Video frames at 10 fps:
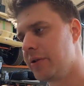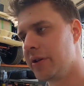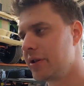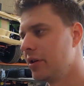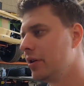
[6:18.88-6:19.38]

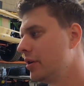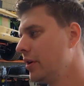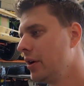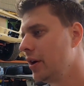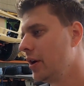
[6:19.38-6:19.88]
just
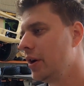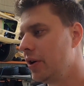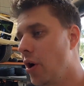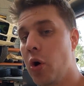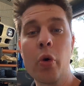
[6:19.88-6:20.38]

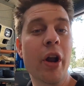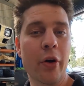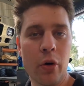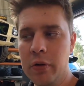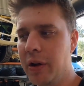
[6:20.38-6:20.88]
not good
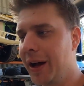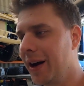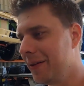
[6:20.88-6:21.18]
at all.